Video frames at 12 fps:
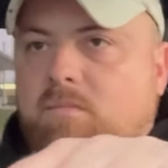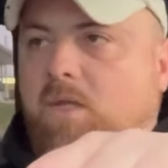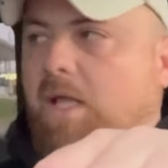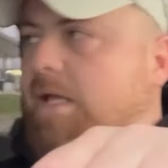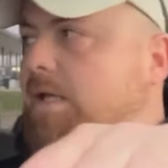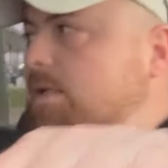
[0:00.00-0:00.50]

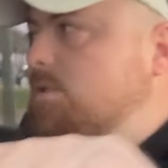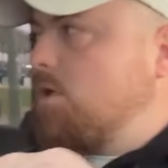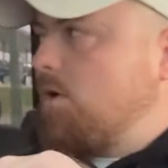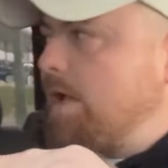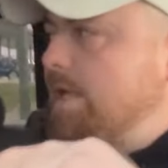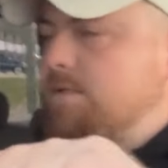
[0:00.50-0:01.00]
And
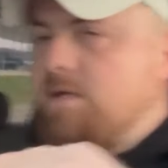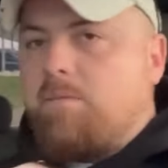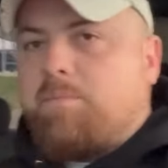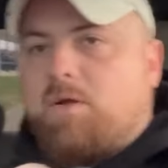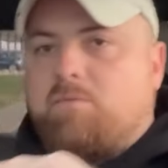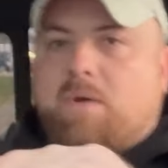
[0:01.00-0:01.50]
so I hit the
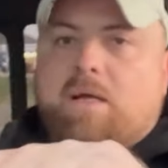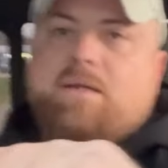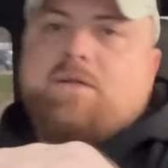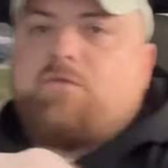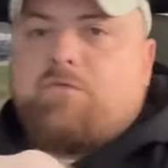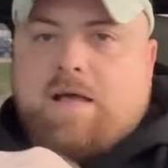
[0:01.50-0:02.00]
upload button
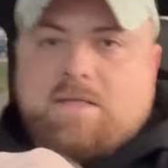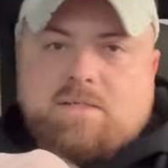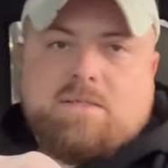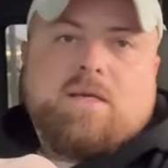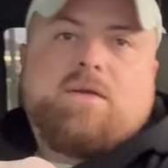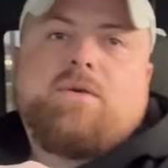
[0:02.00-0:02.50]
as fast
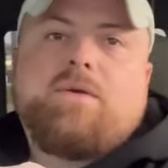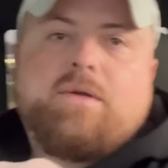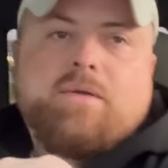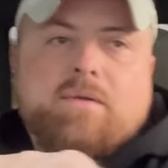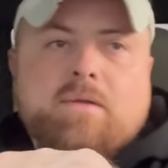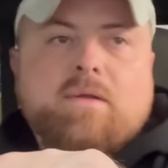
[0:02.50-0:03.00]
as I
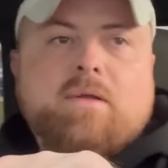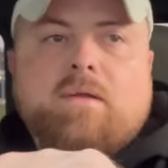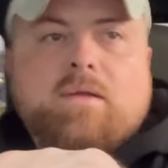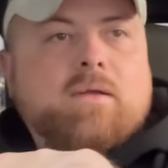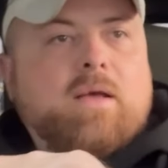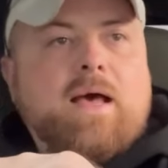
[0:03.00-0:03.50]
could.
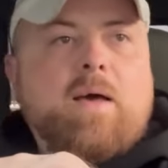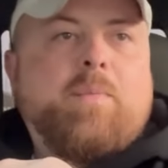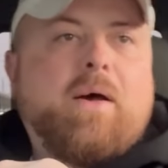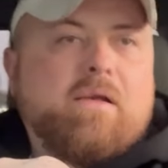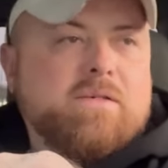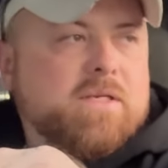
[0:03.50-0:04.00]
I
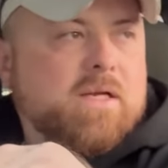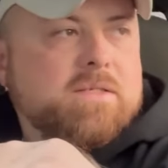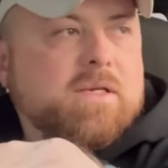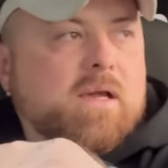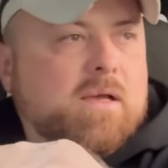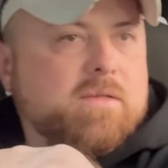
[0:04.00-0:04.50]
apologize,
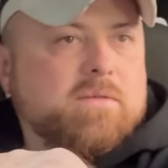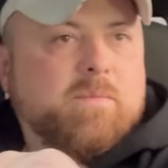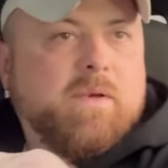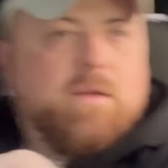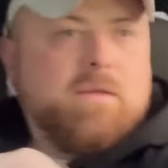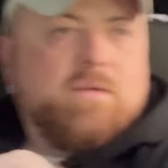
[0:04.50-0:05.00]
guys,
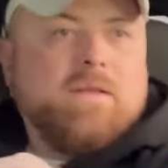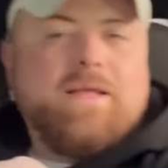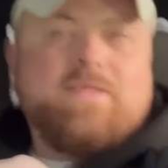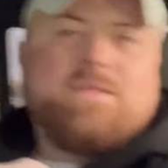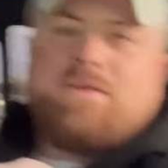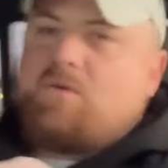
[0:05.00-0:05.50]
but
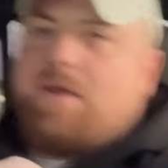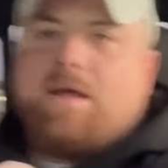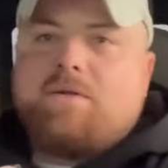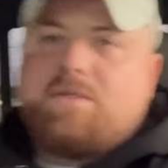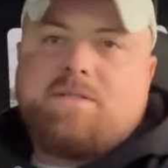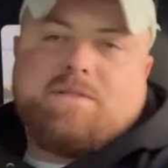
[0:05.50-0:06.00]
it still
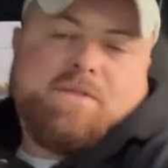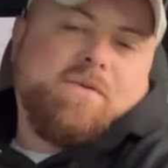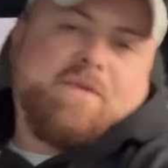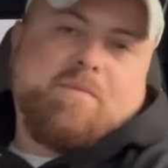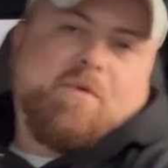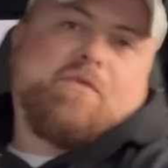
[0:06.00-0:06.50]
counts. It's still
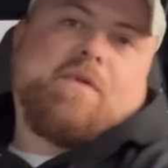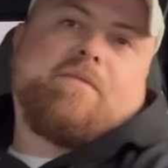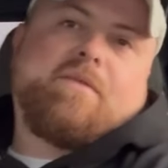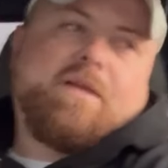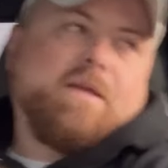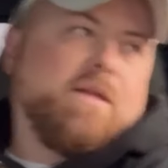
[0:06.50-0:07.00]
number
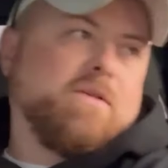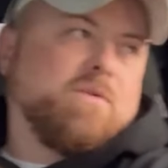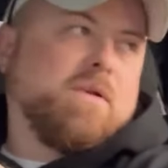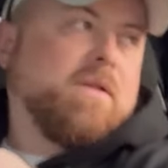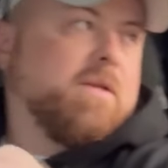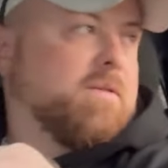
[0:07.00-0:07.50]
50. It is what it is.